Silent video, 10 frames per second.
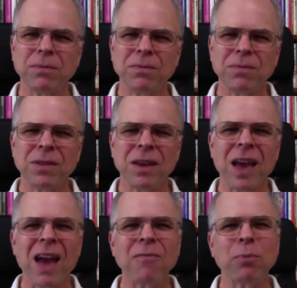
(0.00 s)
they
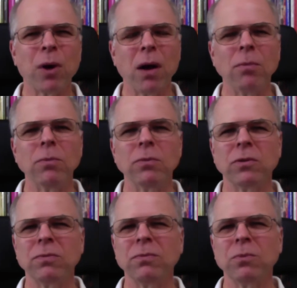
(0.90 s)
have
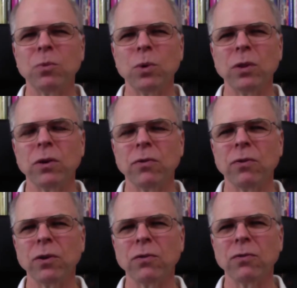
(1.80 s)
problems with their
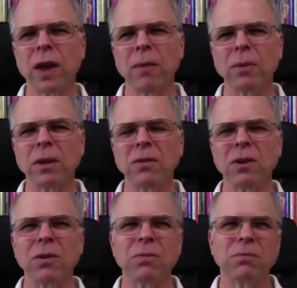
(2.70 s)
first family,
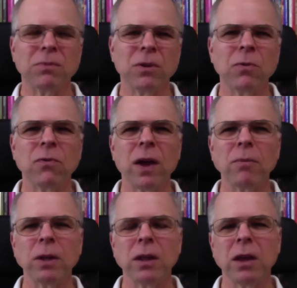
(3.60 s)
the family they